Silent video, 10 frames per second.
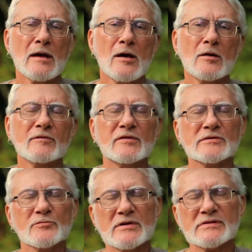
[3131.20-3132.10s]
of
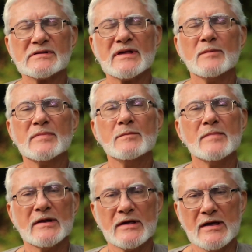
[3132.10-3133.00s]
these risks can be
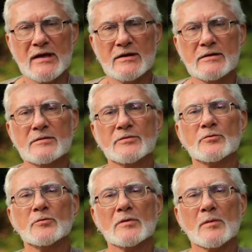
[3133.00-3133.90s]
mitigated
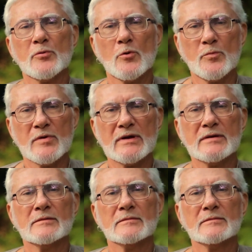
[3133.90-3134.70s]
through appropriate